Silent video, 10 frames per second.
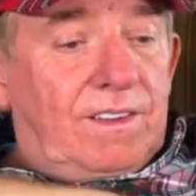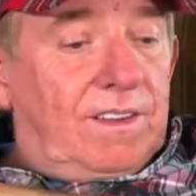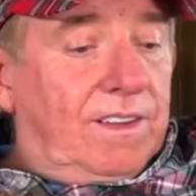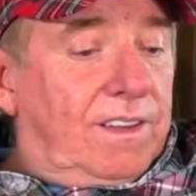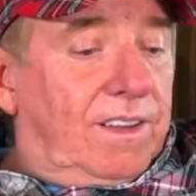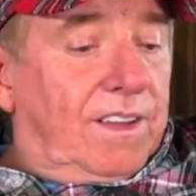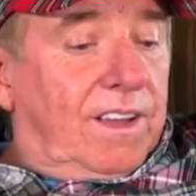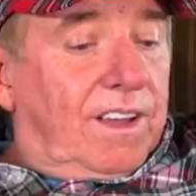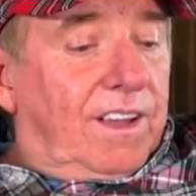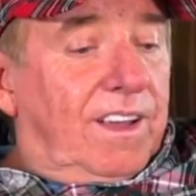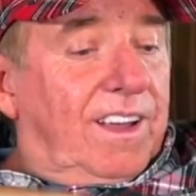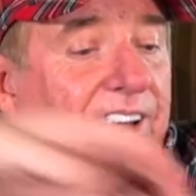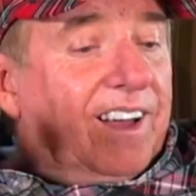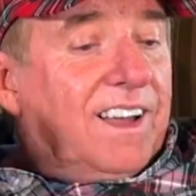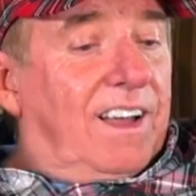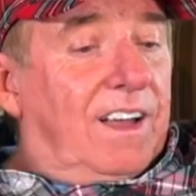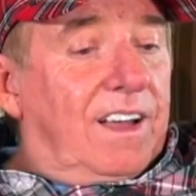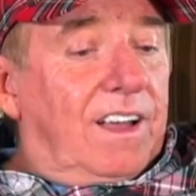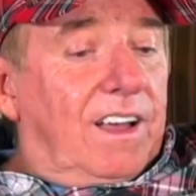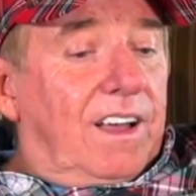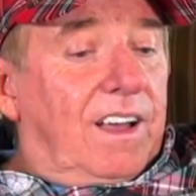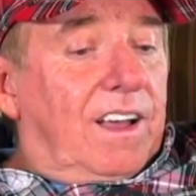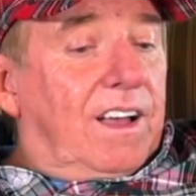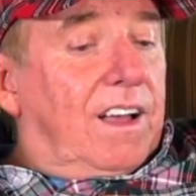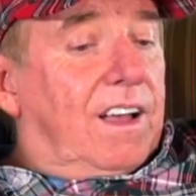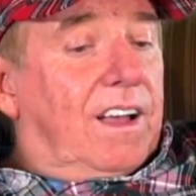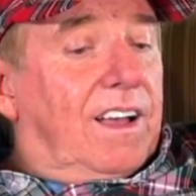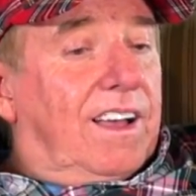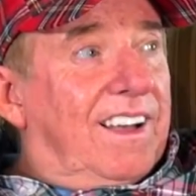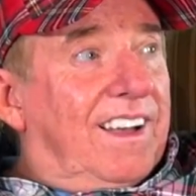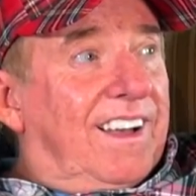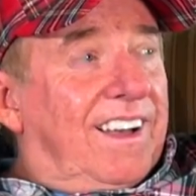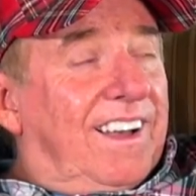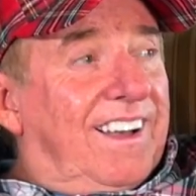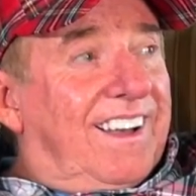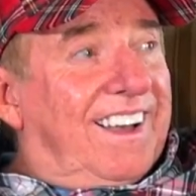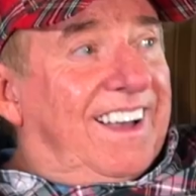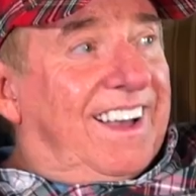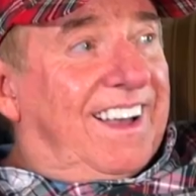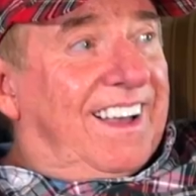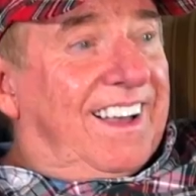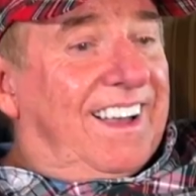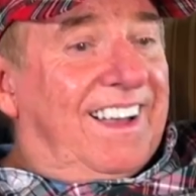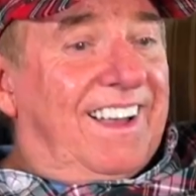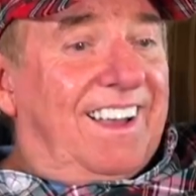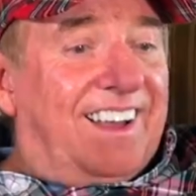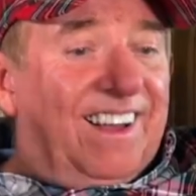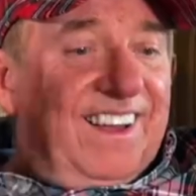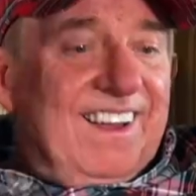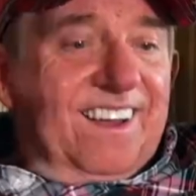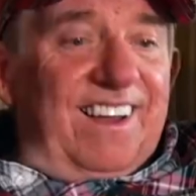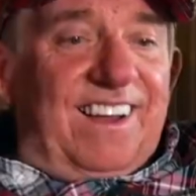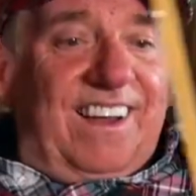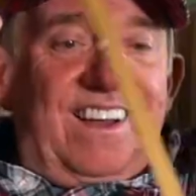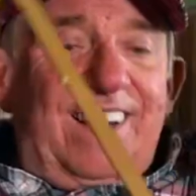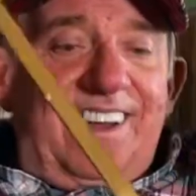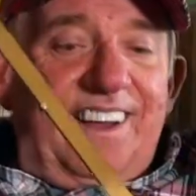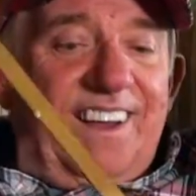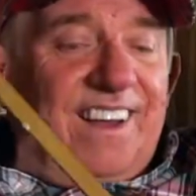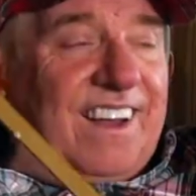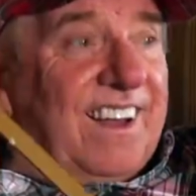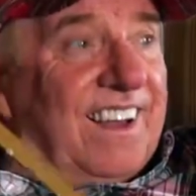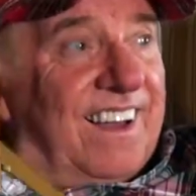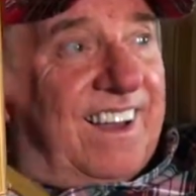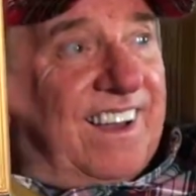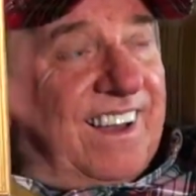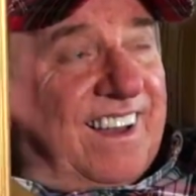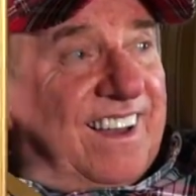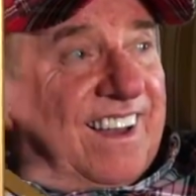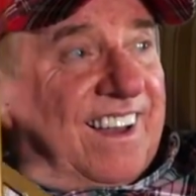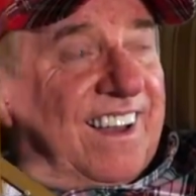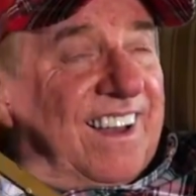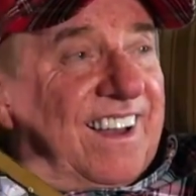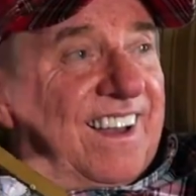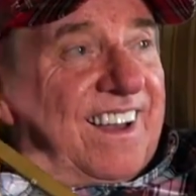[no speech]